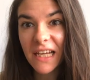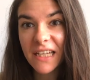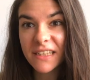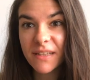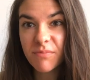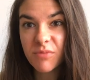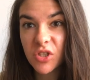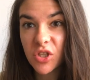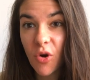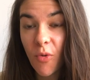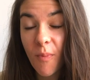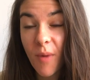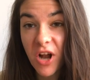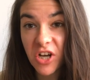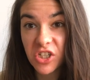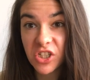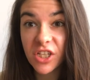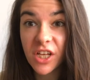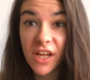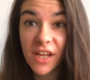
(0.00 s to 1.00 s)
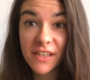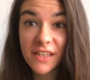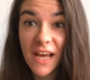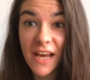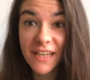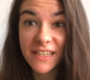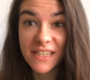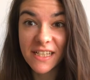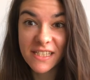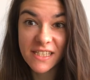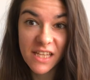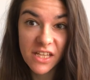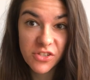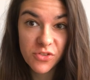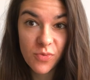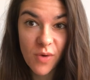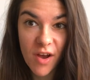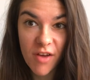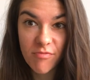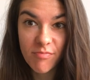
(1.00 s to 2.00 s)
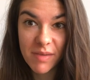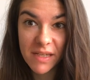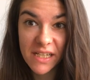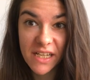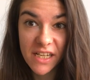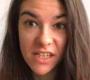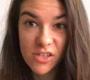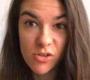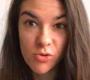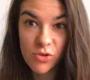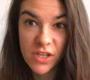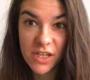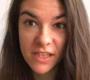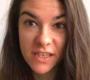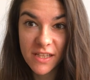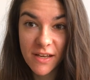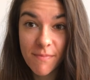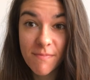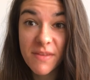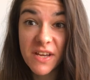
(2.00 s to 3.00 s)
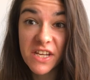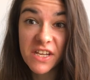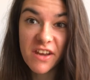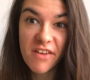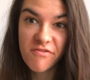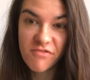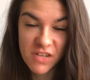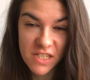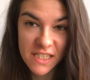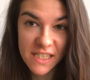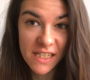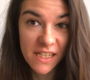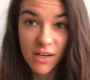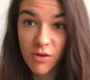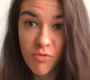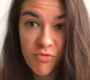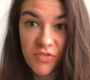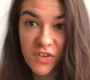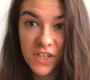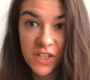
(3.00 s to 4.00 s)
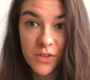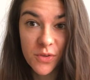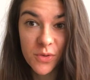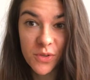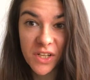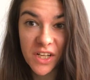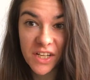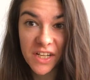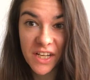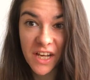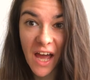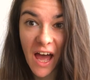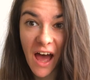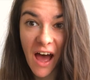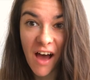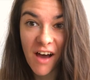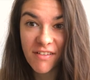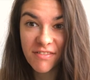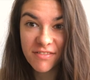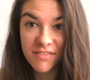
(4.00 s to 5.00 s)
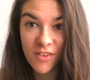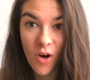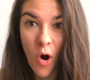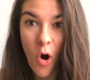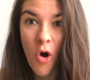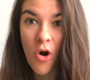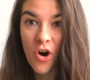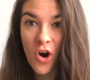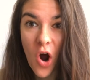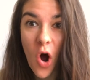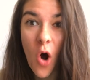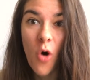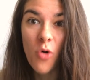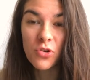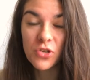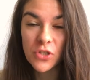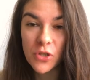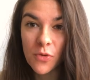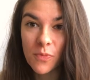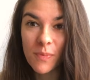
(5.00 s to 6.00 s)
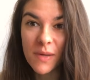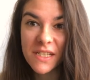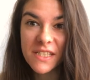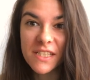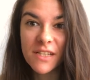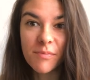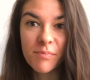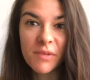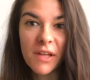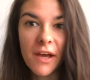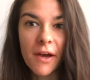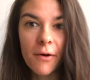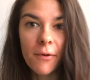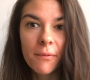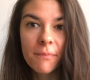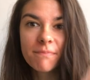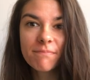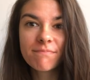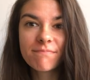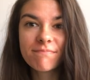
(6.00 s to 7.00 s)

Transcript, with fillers: like them so much that I guess that's why I've been including them in every single video that I have. Or also on my thumbnail,